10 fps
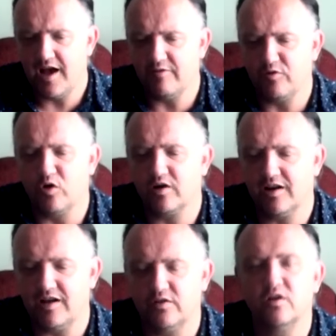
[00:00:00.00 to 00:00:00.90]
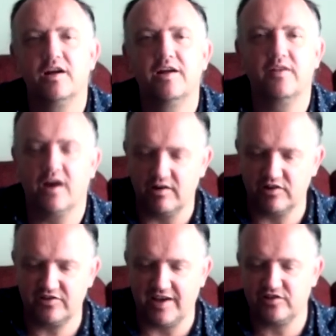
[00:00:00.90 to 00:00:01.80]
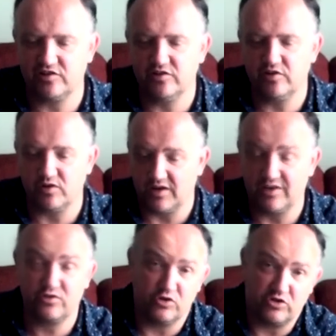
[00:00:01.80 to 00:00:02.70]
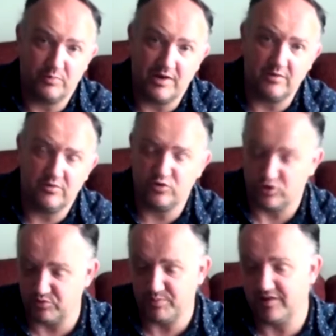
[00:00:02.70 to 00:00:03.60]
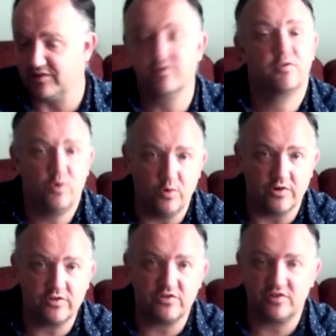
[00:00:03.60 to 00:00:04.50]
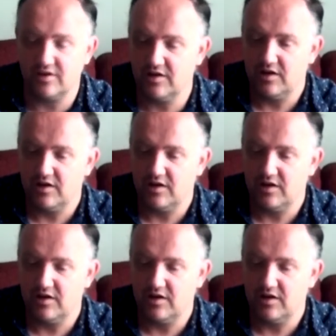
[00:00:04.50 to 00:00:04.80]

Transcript: For ordinary level, in the Irish section, you're going to get Georgian buildings, of course.